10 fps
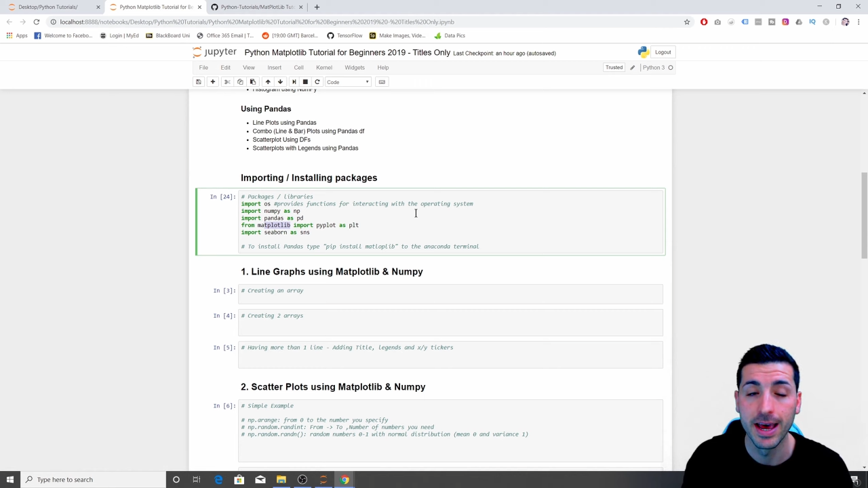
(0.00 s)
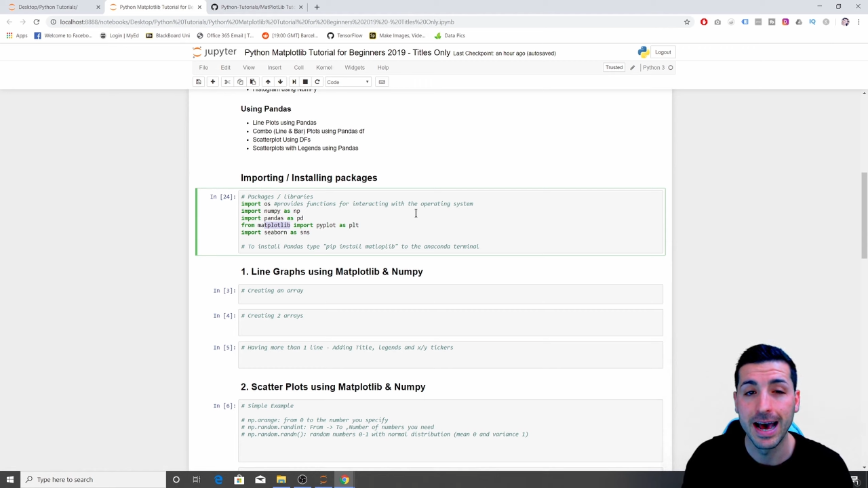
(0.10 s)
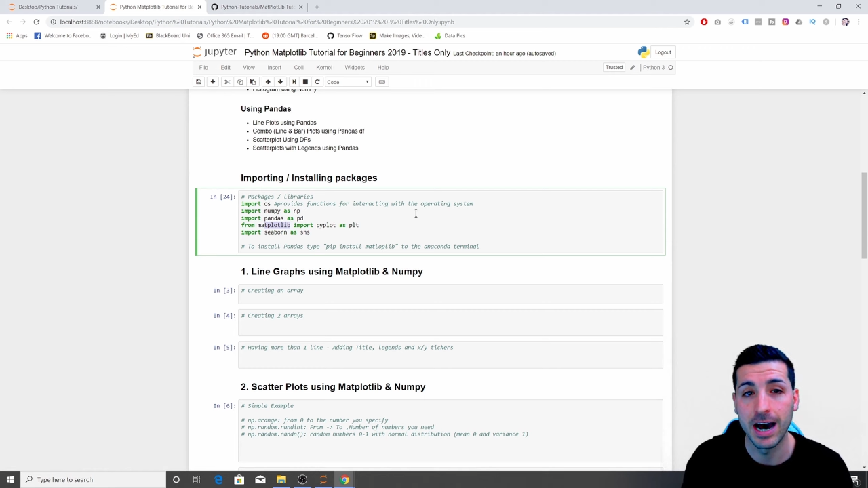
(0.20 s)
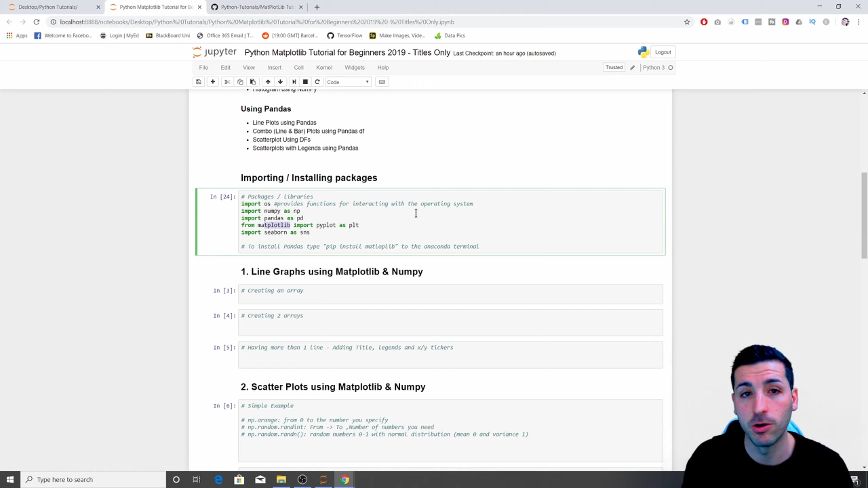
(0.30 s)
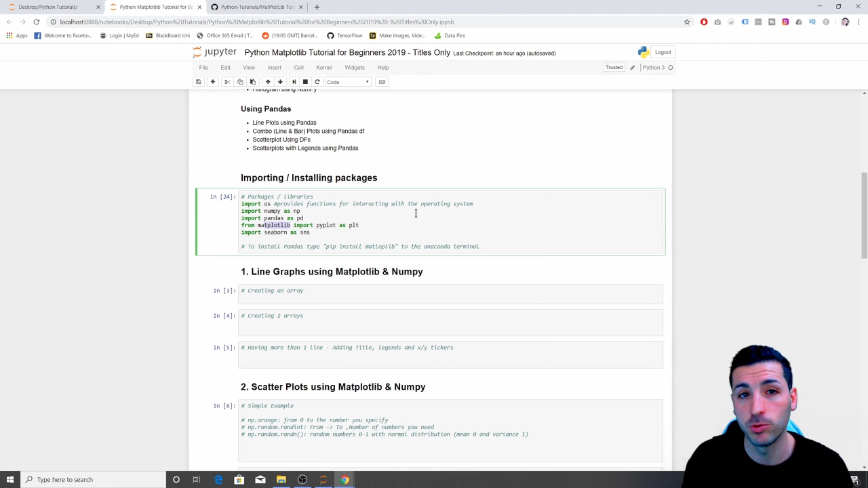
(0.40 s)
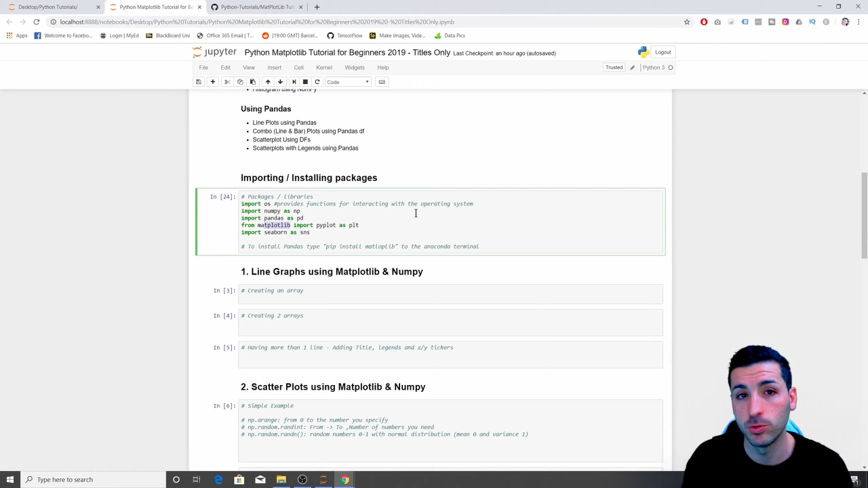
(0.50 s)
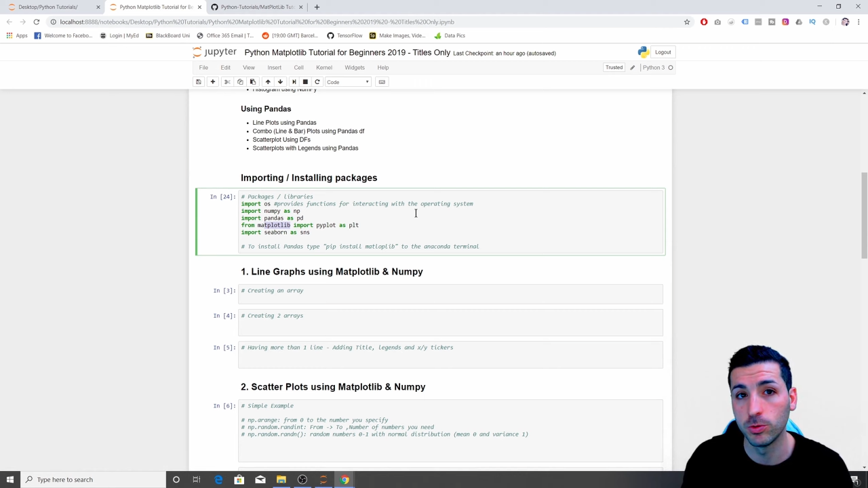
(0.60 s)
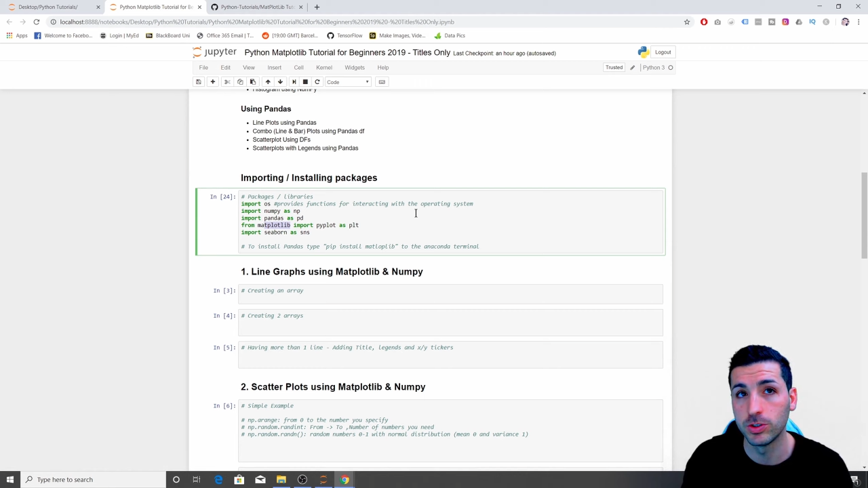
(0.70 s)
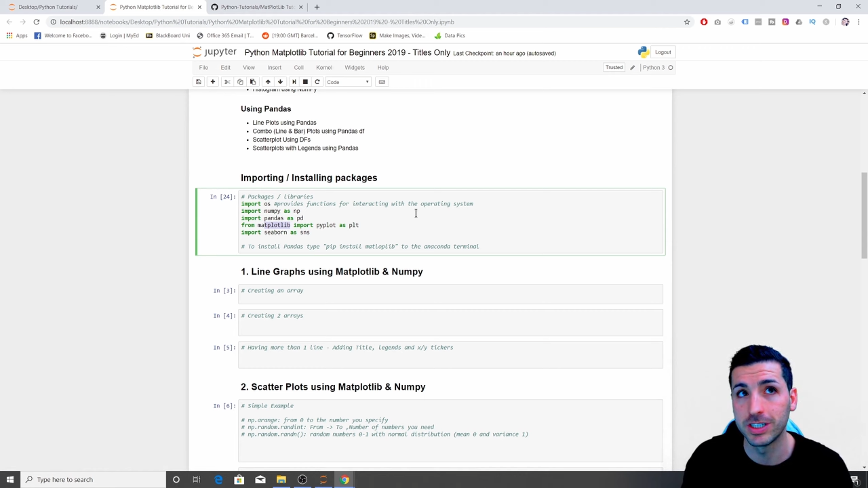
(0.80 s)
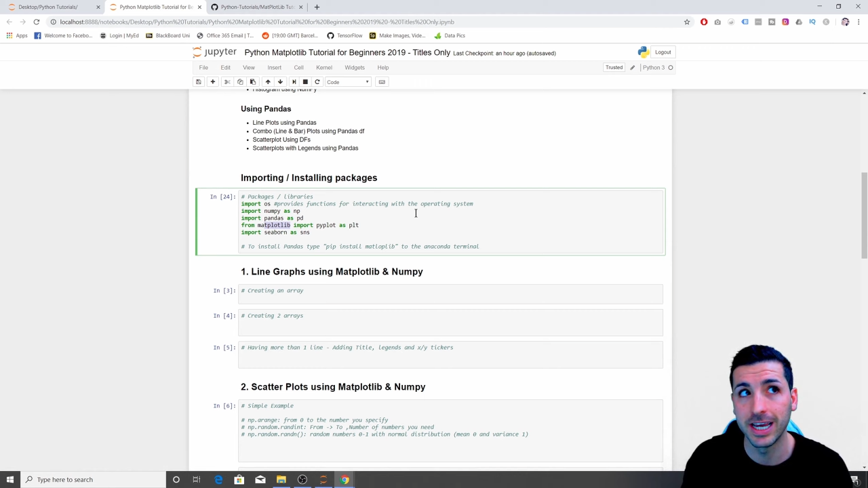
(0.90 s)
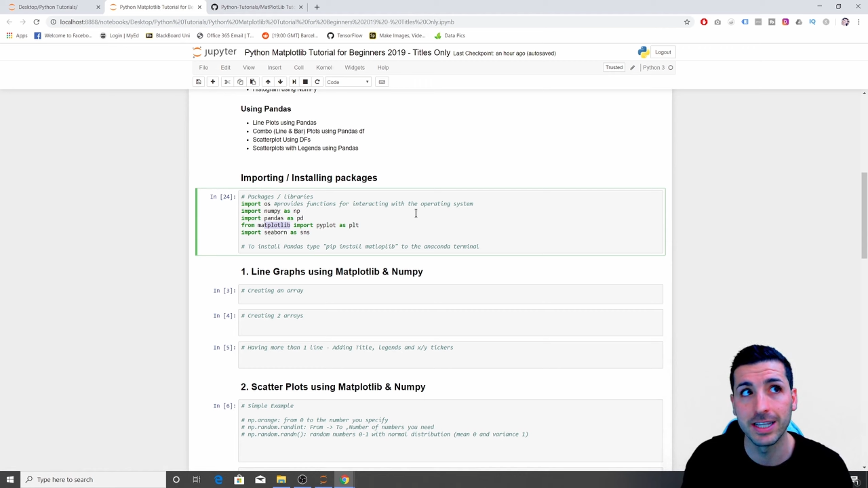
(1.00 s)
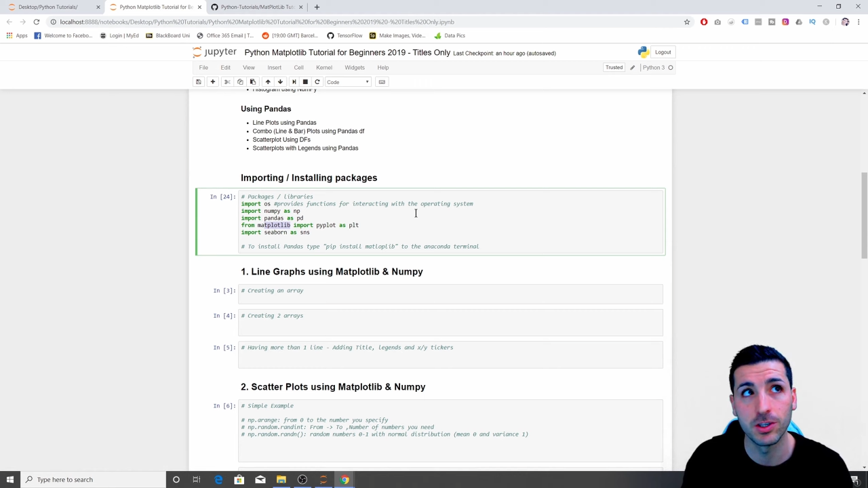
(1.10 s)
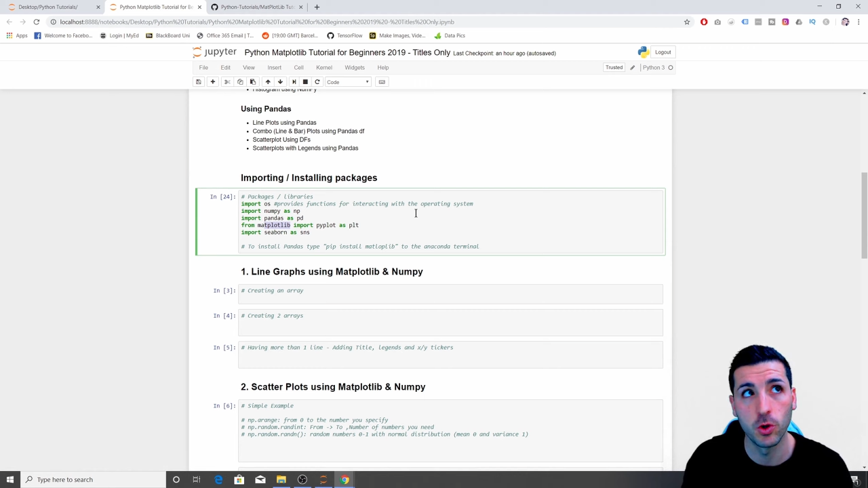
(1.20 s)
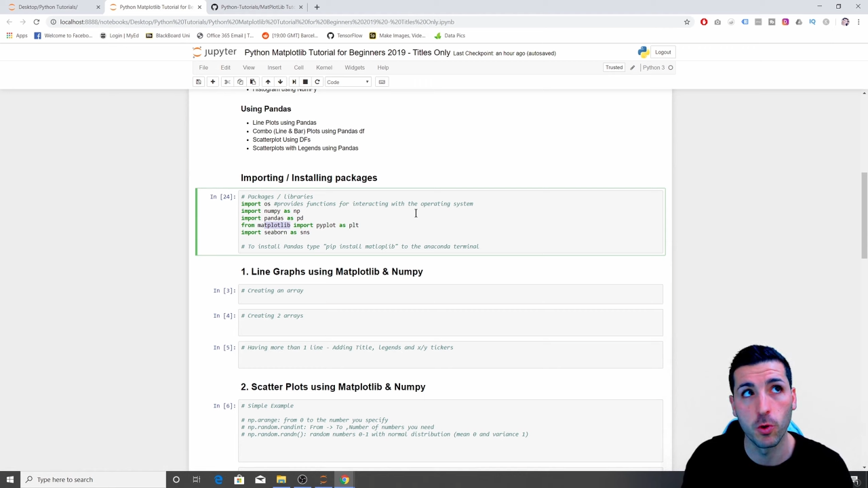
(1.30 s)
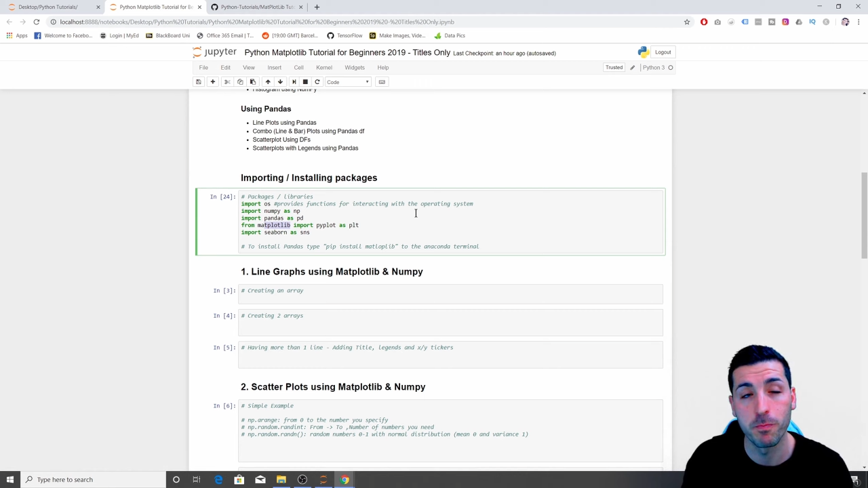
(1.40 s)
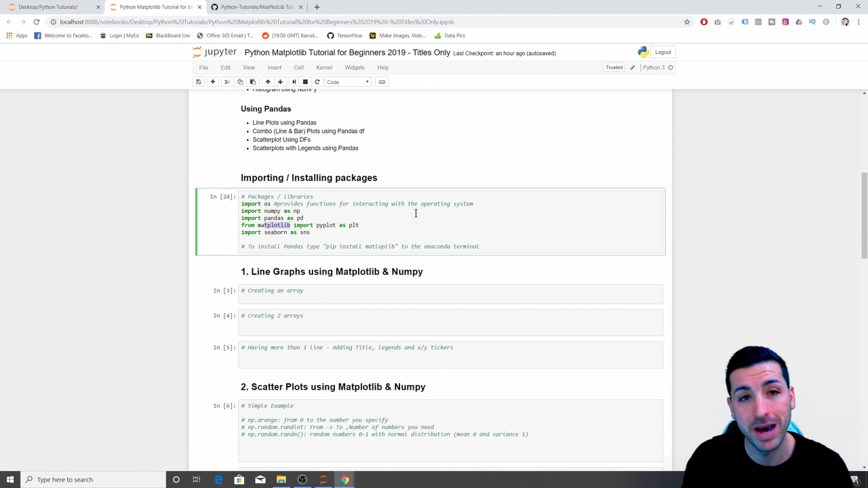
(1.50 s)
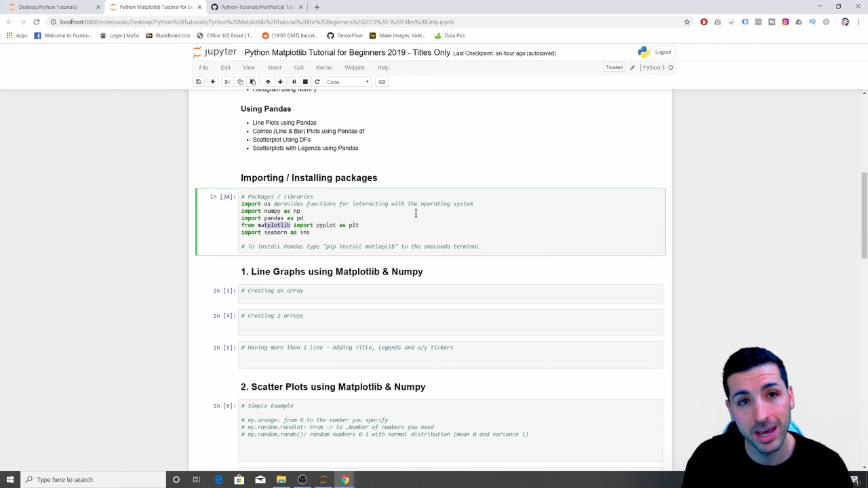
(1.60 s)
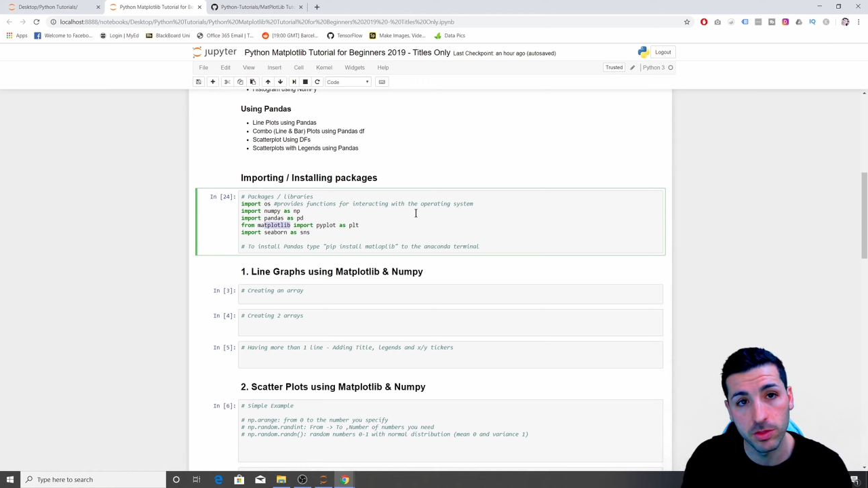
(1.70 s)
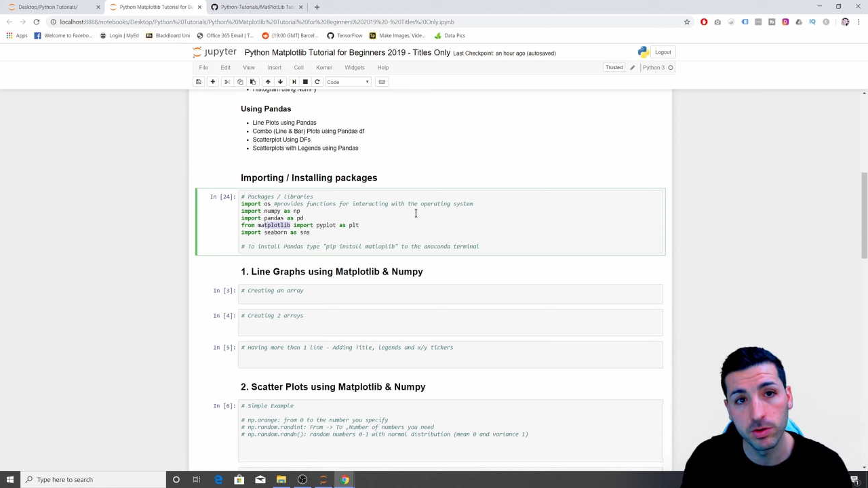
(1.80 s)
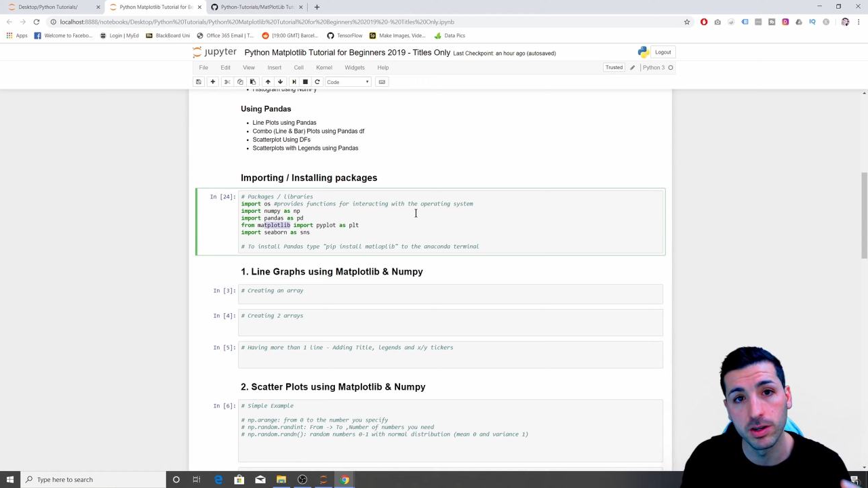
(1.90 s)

how to set your Python